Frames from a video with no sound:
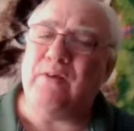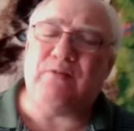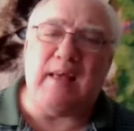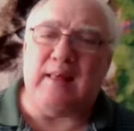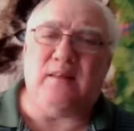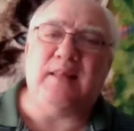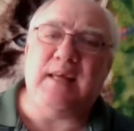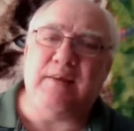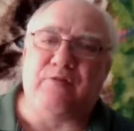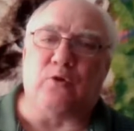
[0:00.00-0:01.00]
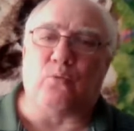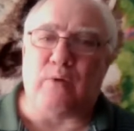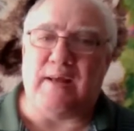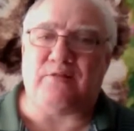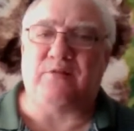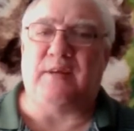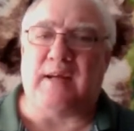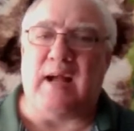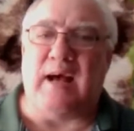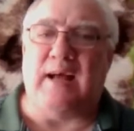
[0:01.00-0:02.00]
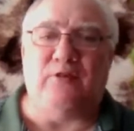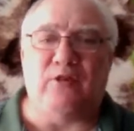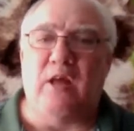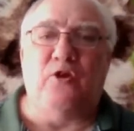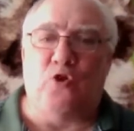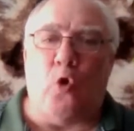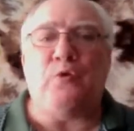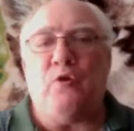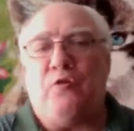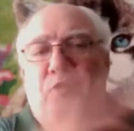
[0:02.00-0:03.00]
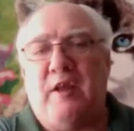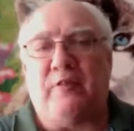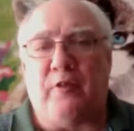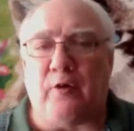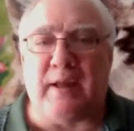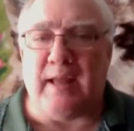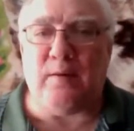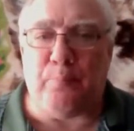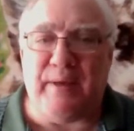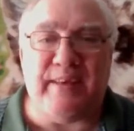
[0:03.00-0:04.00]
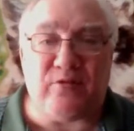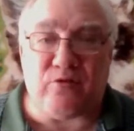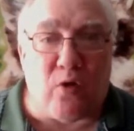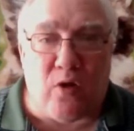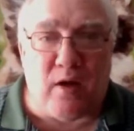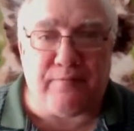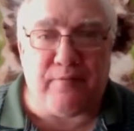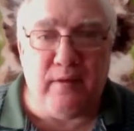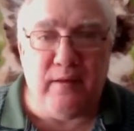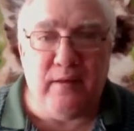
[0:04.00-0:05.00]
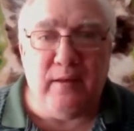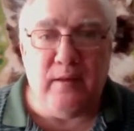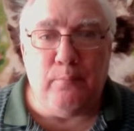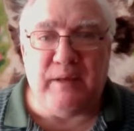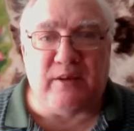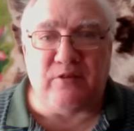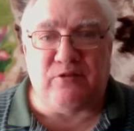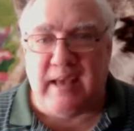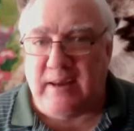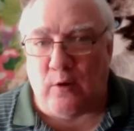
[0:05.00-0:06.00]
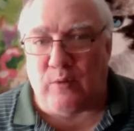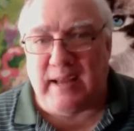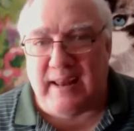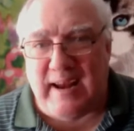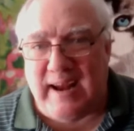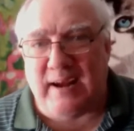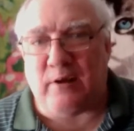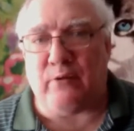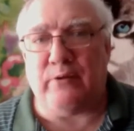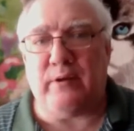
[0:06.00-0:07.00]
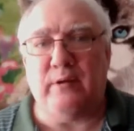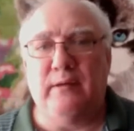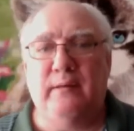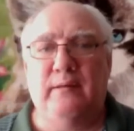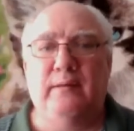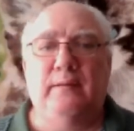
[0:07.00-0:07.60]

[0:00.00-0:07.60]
Where does that leave the rest of the guys? Don't you think they're getting pissed off because they don't get aired?